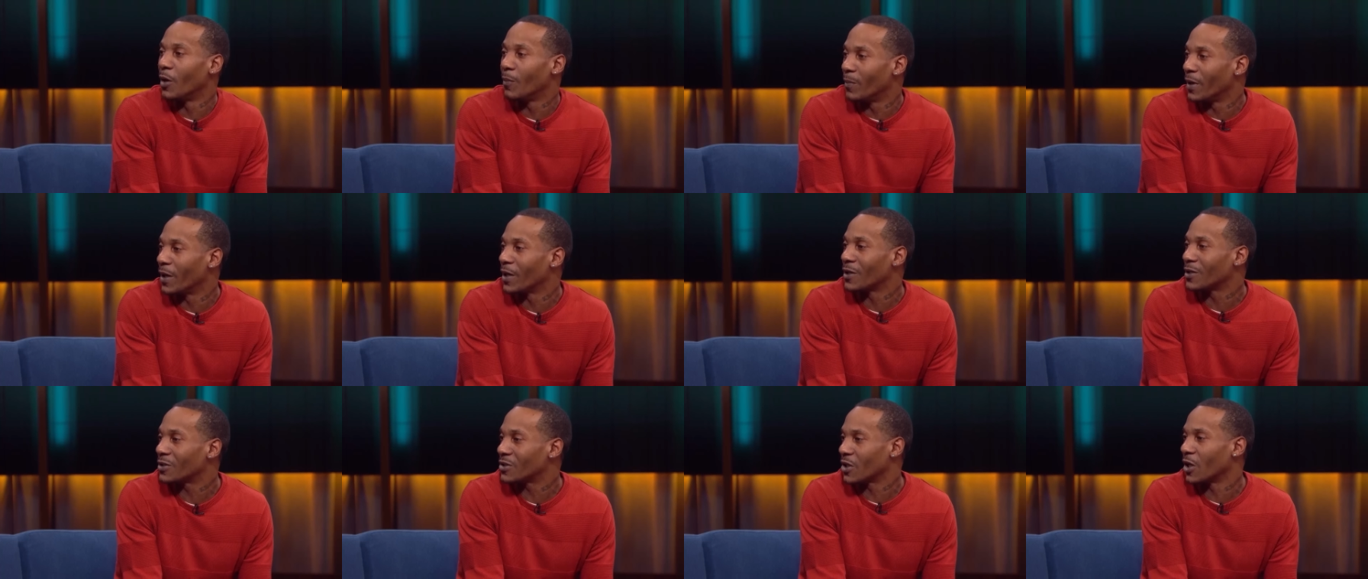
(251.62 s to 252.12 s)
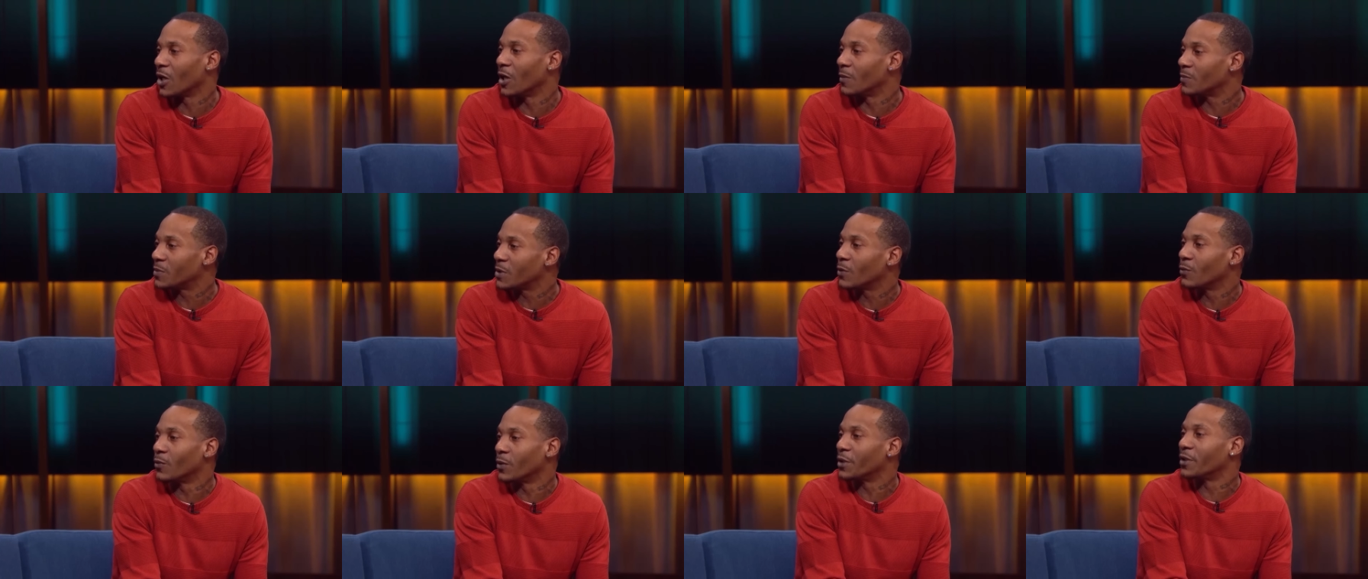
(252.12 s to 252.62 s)
on better
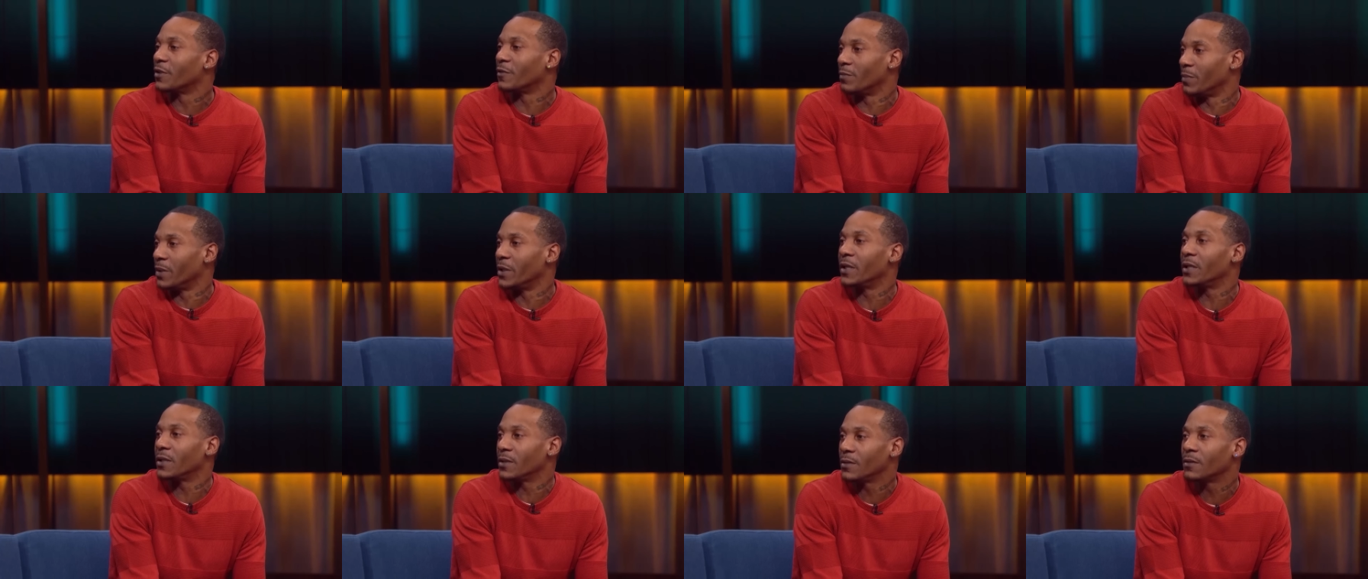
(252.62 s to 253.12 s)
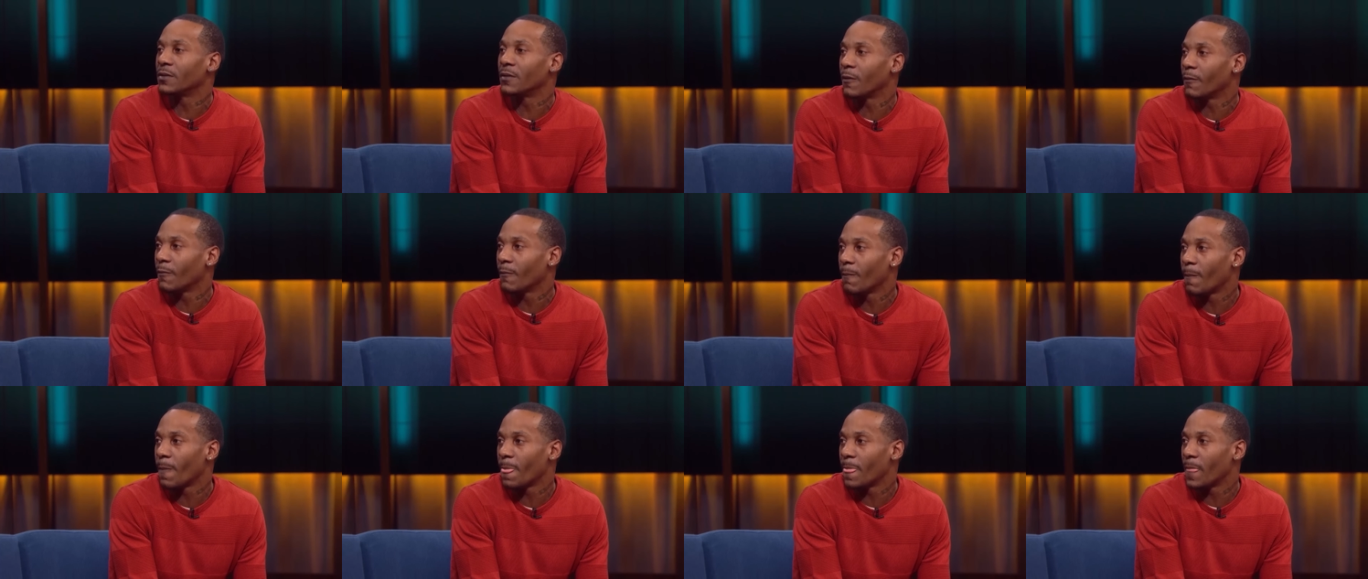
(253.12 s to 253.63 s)
terms, it would have been.
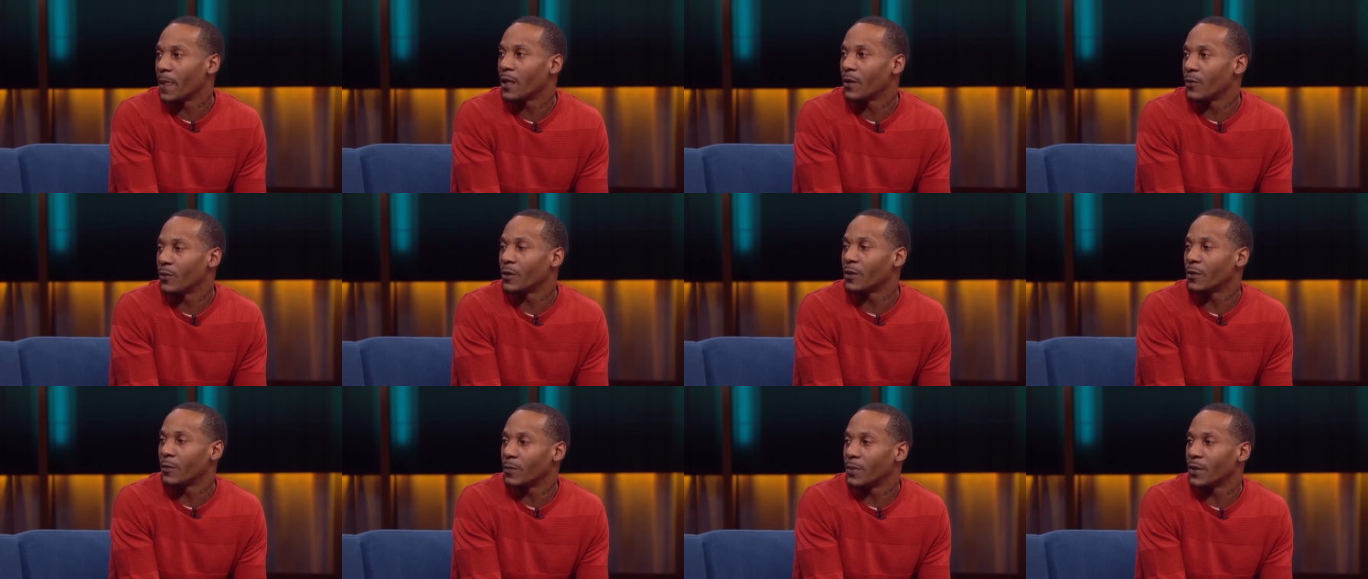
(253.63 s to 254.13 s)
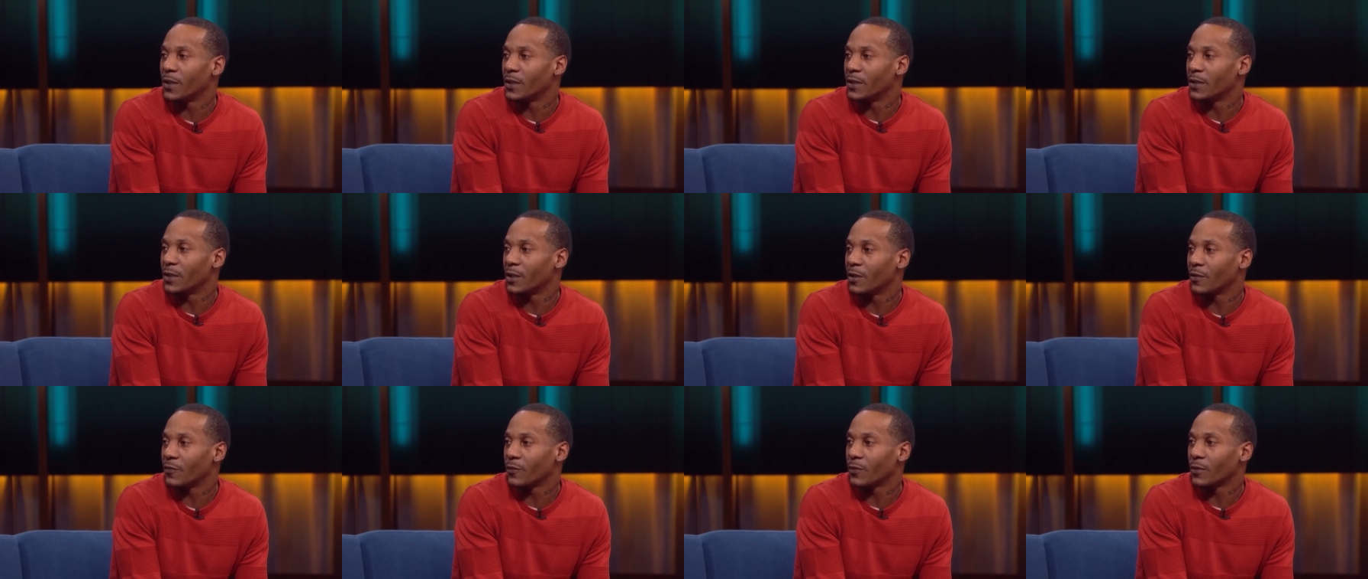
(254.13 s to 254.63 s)
Okay. It would have
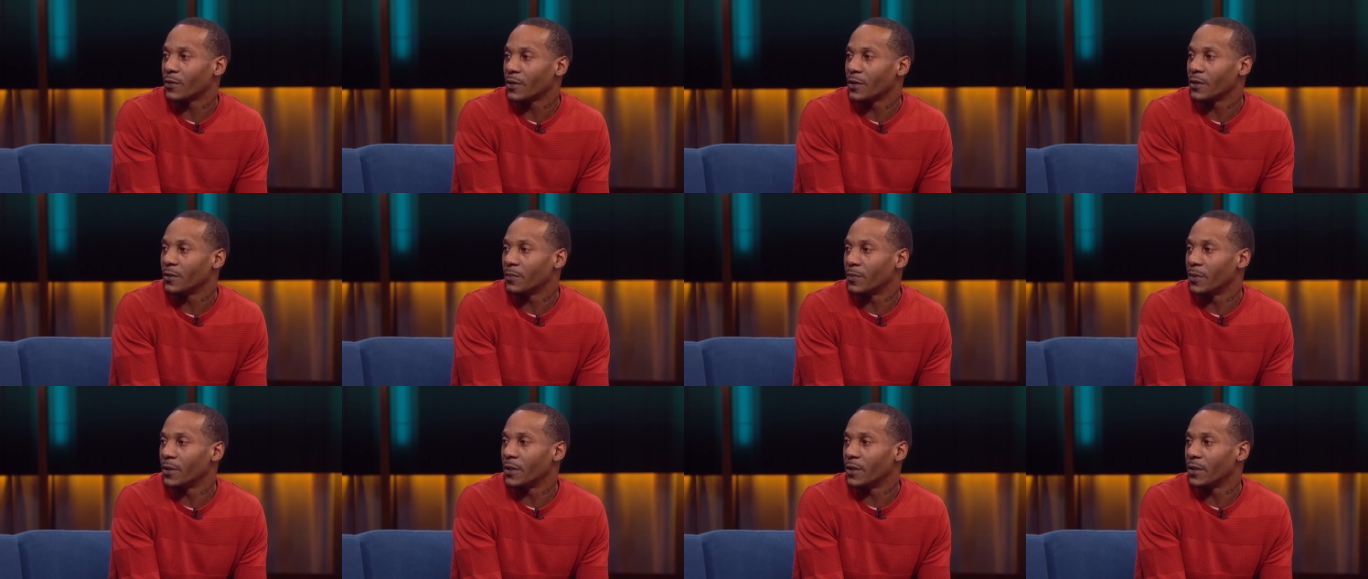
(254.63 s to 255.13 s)
been differently, yeah.